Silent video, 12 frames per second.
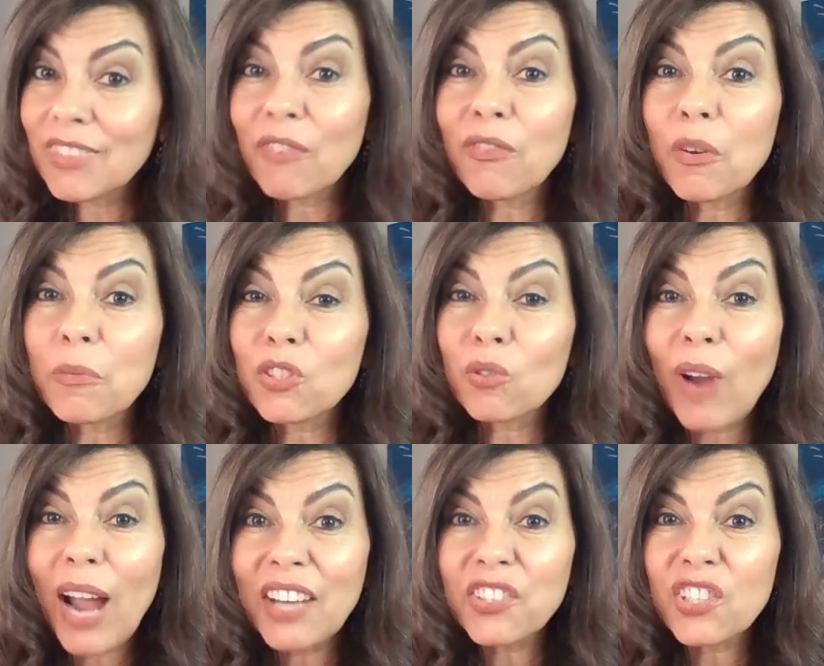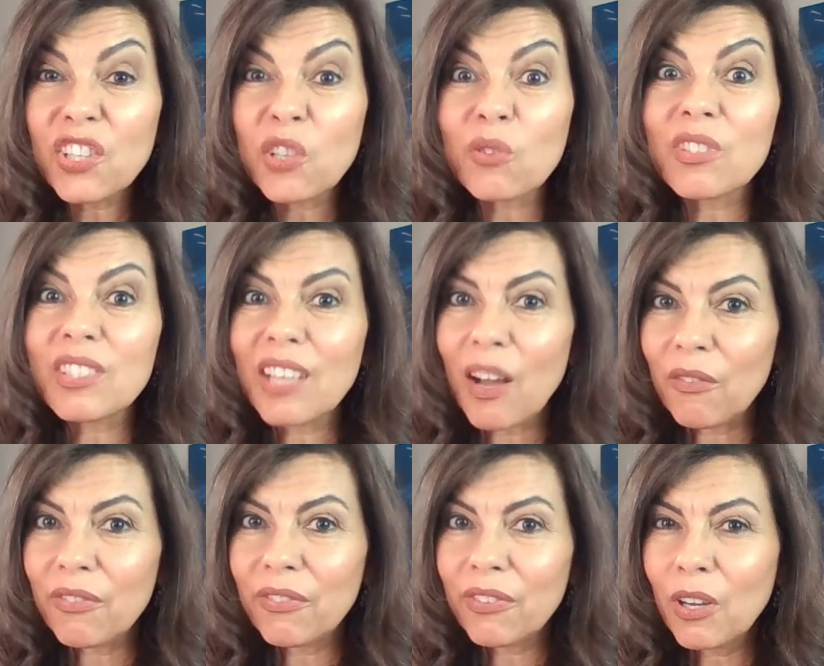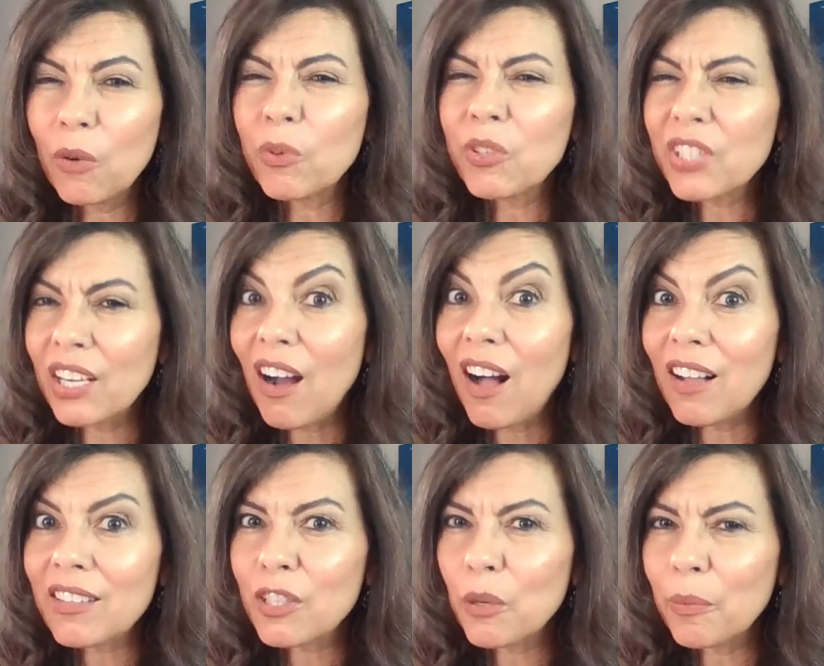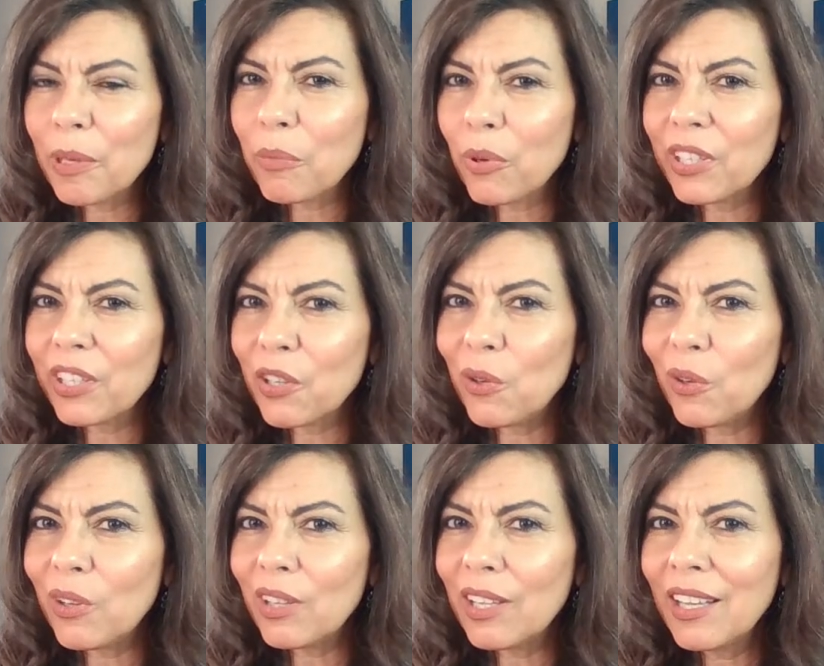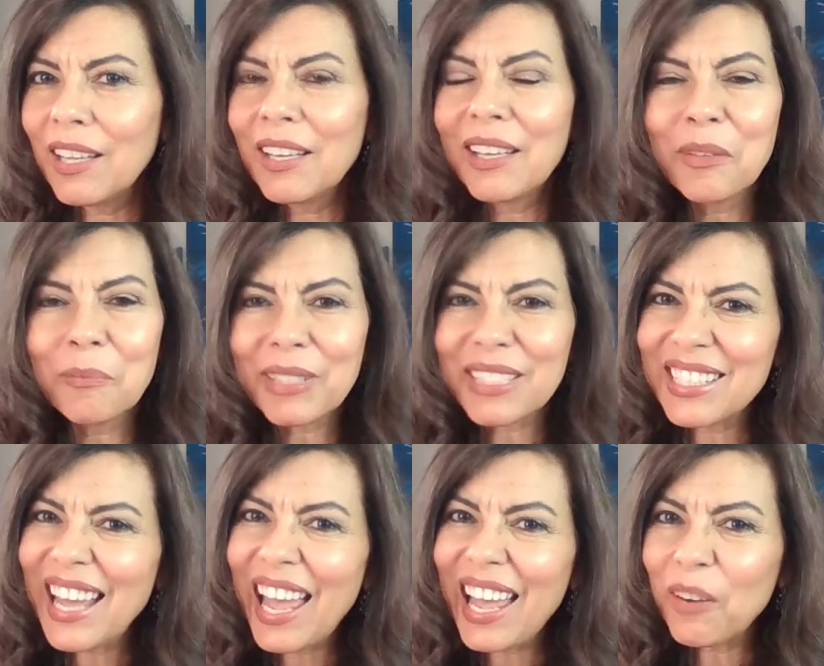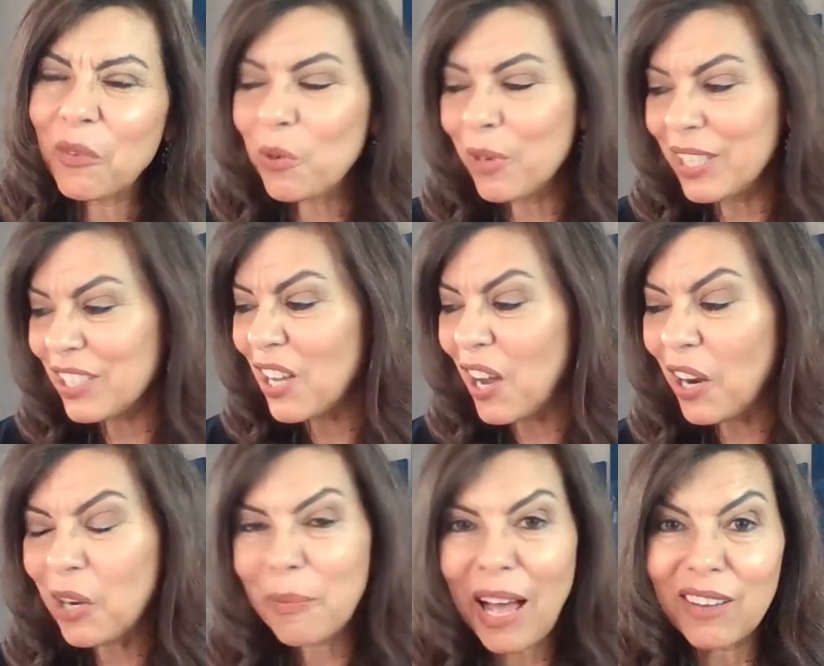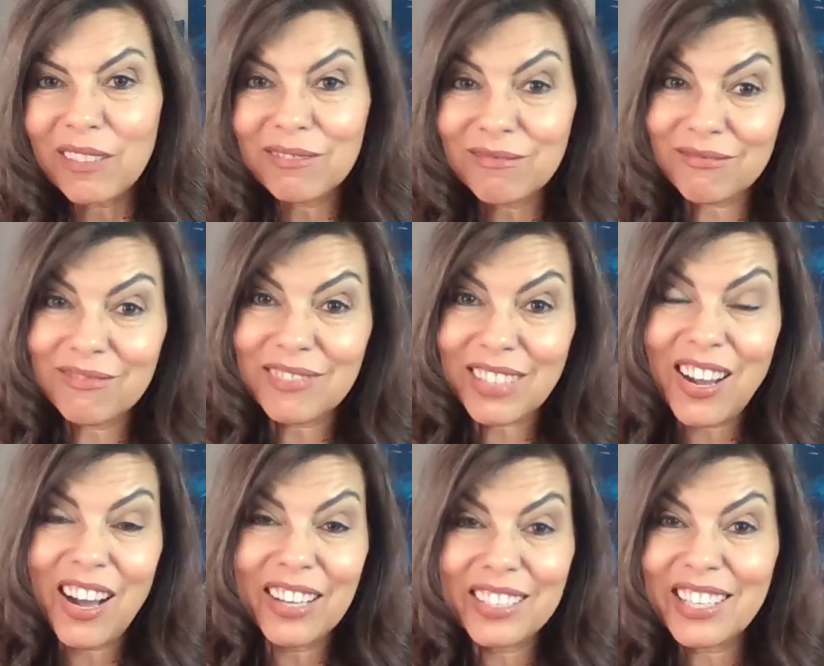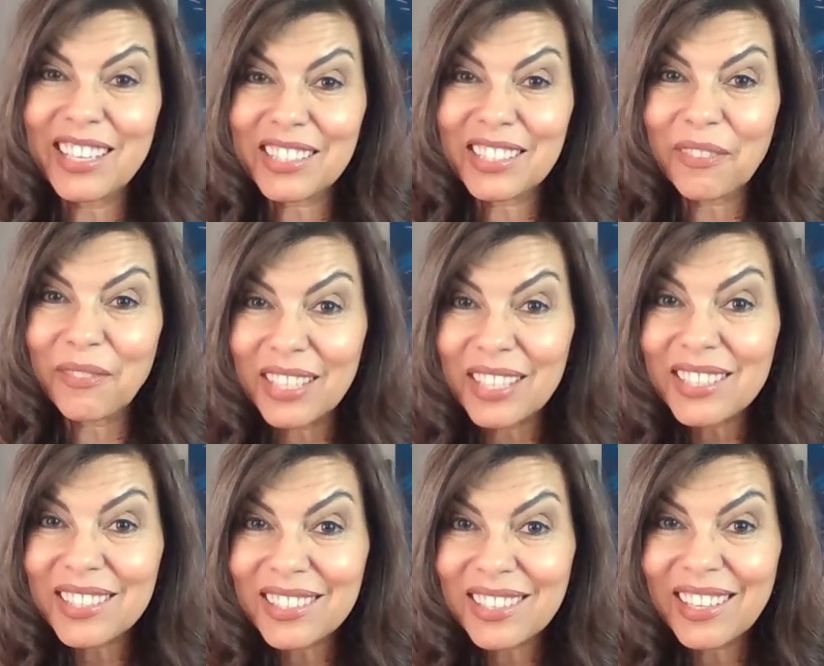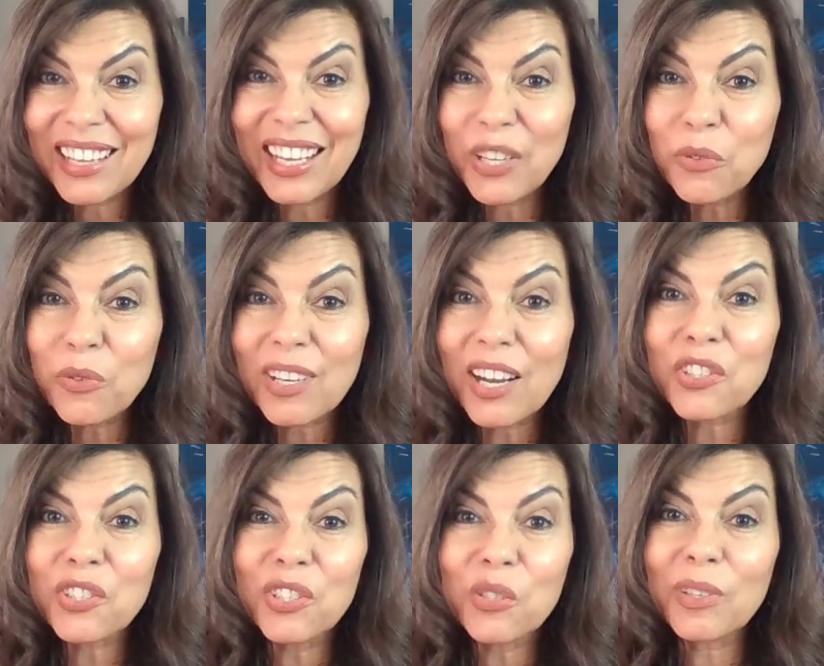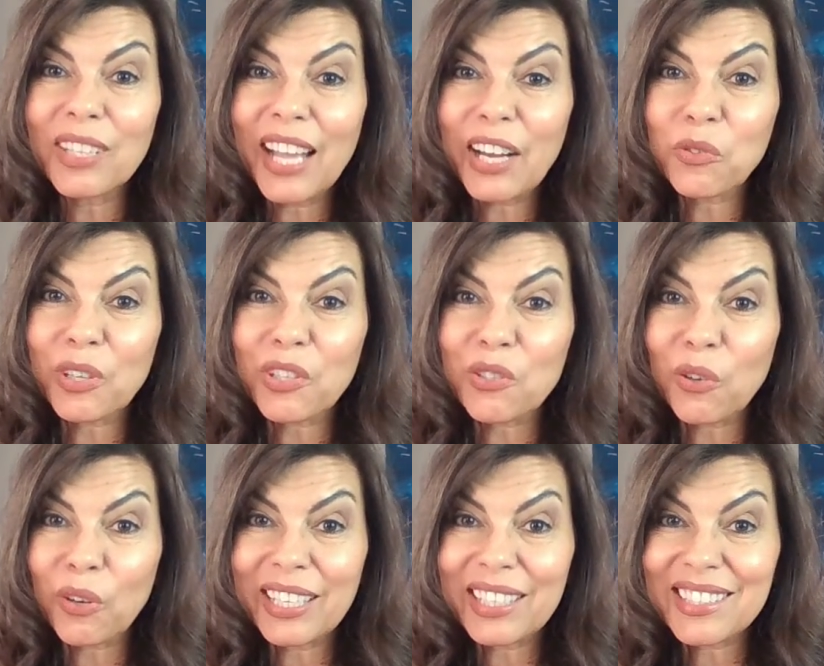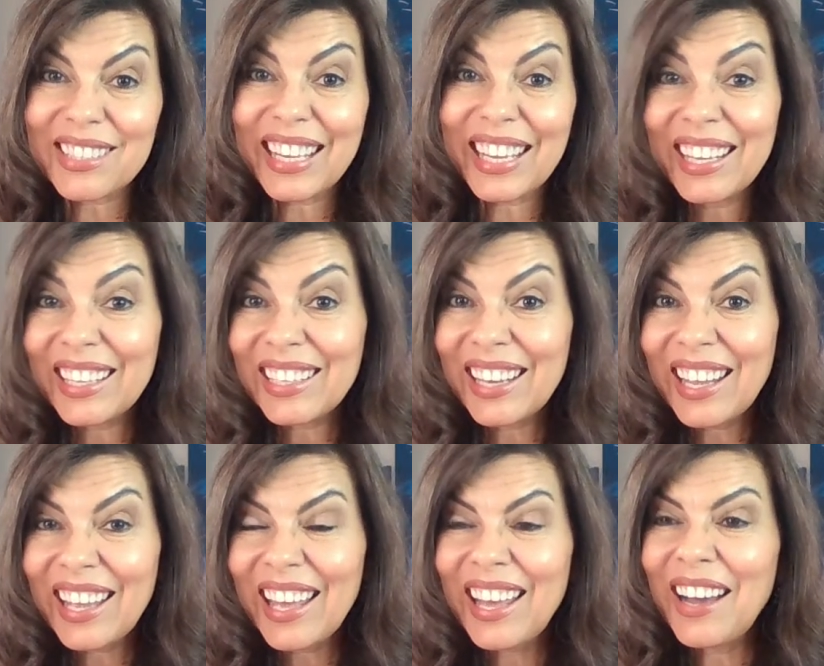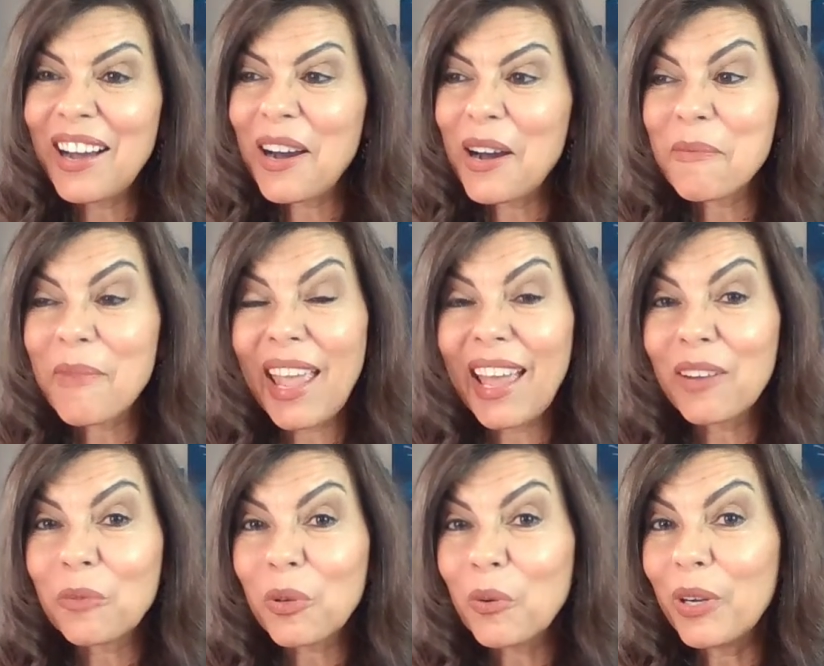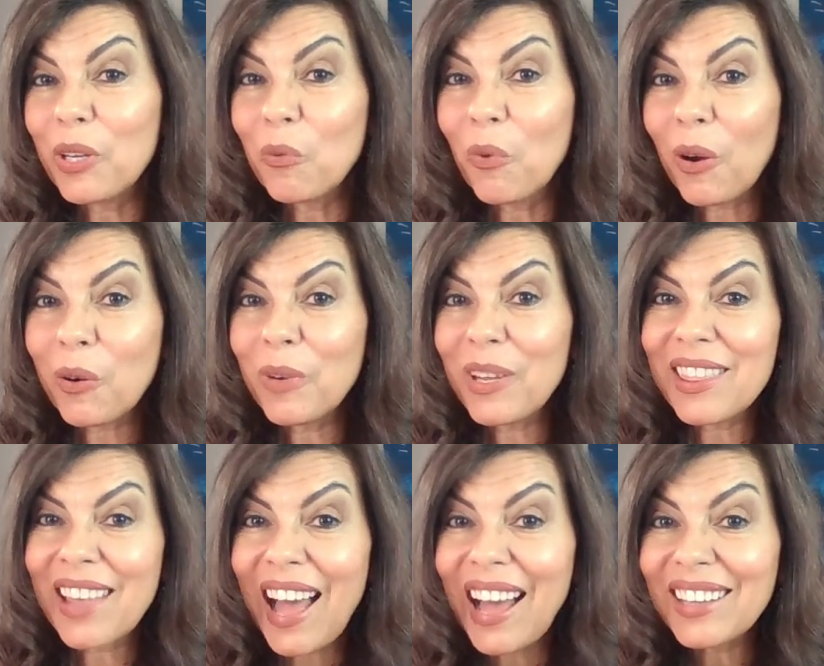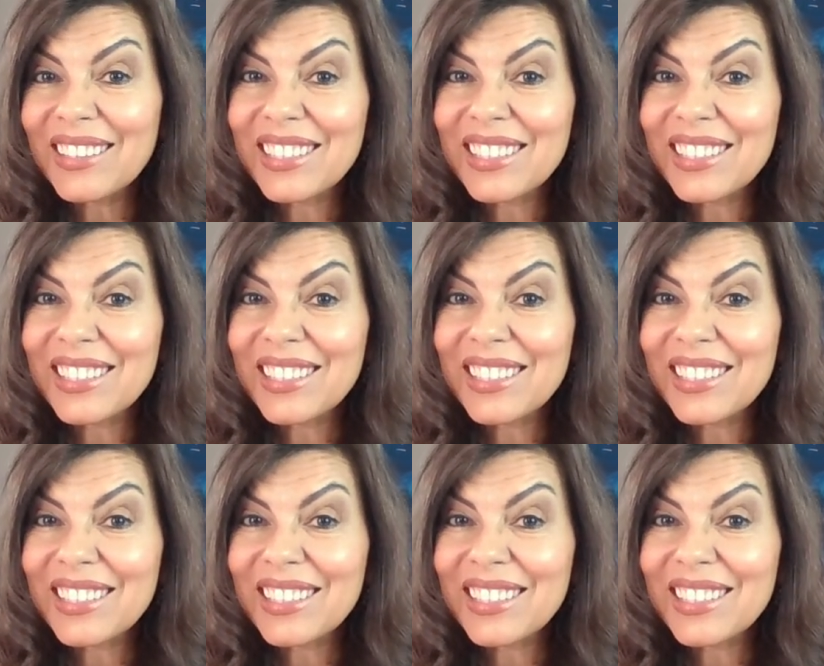from scratch yourself, which can also be pretty cool. But today we're going to talk about the contents of this Introduction to Electric Circuits kit, and we're going to work with that to